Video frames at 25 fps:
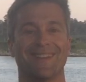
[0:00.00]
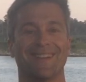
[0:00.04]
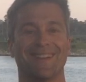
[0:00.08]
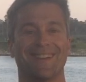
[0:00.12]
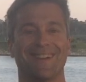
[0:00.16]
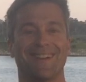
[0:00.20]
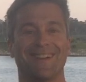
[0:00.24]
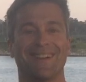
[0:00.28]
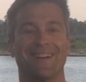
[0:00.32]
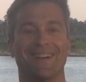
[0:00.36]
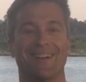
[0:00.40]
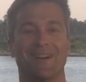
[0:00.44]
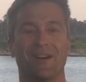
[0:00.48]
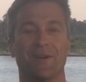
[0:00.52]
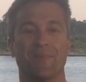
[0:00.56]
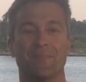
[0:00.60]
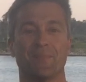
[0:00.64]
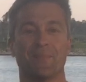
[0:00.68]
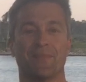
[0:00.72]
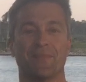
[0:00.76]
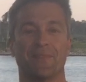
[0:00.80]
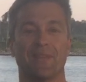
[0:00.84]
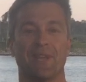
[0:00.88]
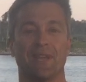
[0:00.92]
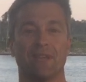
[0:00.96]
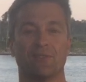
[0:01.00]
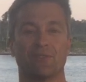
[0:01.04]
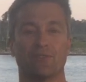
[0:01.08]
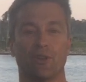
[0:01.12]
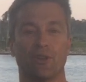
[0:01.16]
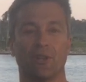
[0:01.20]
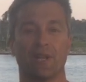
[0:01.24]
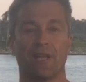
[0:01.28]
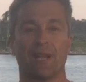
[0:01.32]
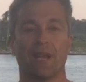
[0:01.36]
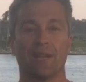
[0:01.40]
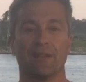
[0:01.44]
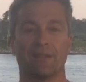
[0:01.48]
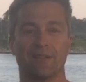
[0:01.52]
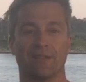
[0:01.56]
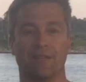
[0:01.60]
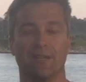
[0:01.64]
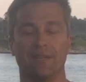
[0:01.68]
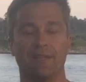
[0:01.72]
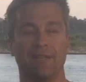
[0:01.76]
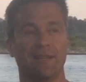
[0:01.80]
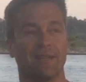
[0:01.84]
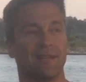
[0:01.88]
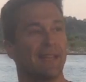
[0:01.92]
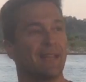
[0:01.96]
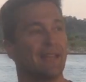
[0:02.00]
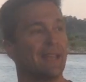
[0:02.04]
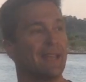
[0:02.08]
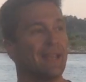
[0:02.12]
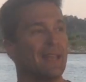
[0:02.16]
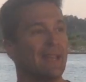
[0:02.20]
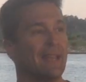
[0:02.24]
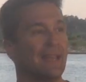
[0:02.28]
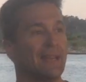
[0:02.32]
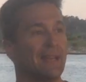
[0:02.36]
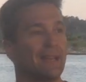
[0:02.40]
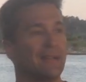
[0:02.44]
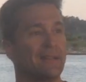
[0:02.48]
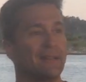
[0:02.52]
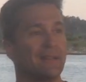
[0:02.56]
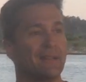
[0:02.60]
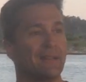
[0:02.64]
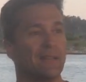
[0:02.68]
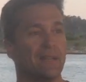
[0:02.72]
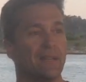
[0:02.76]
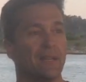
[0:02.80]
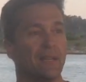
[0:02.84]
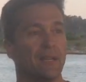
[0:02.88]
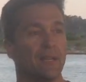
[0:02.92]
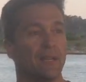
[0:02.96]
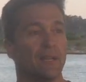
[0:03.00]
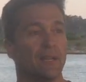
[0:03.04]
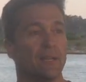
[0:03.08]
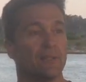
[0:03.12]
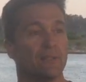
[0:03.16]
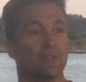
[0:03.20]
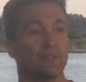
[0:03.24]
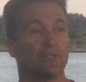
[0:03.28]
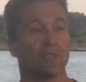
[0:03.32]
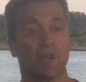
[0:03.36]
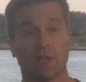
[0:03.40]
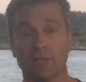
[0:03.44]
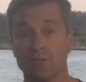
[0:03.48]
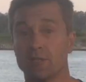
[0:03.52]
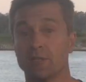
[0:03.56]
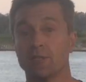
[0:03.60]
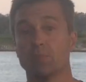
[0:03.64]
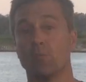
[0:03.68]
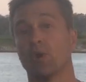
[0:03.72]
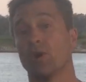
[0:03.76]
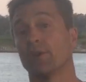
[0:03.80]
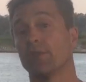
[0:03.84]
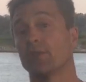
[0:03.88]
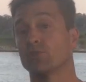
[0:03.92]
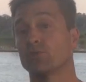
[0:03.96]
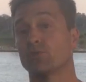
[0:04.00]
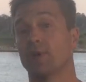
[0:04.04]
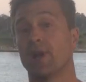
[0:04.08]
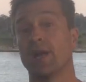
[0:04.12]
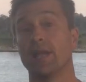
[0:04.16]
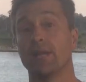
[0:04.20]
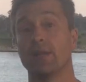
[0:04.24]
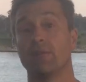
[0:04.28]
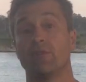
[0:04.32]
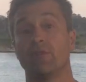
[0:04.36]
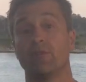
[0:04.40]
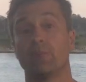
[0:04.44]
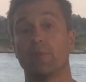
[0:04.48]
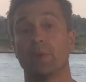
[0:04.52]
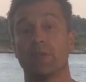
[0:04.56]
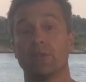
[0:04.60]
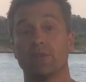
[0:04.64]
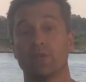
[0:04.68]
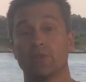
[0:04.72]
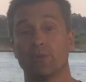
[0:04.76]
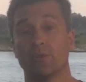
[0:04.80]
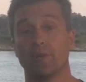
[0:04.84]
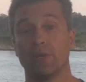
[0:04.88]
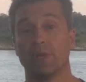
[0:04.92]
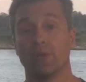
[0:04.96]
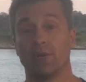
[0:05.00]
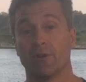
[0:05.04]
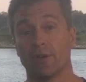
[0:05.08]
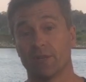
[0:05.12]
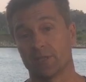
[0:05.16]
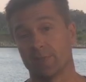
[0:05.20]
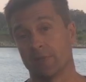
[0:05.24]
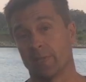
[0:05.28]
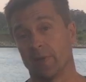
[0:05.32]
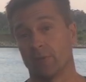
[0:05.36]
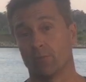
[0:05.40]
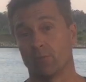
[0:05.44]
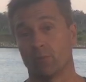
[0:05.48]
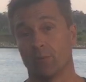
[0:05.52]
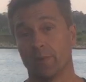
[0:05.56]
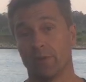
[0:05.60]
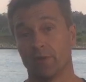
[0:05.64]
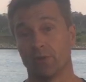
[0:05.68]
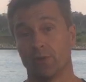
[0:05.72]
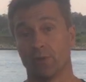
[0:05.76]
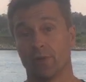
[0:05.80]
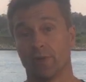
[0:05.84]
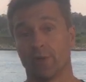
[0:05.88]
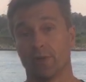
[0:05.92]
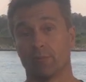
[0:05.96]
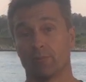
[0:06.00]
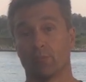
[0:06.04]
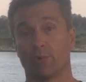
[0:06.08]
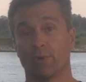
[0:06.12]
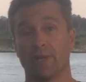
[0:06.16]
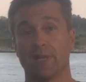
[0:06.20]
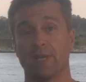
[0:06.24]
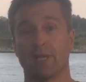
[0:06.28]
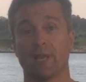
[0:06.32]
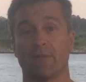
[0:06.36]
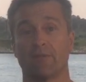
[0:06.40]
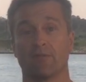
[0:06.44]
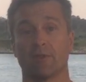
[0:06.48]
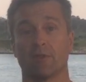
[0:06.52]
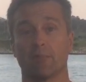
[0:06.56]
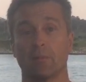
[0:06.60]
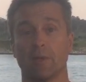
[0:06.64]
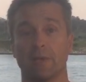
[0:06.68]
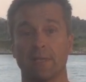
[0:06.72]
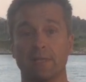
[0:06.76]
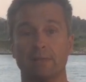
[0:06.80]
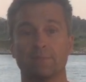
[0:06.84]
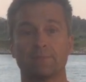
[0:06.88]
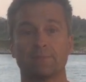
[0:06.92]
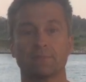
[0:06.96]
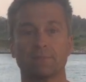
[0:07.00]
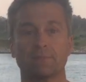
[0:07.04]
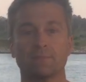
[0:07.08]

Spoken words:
They're turning 18, and judging by the training we've been doing, I expect we'll be doing it pretty comfortably.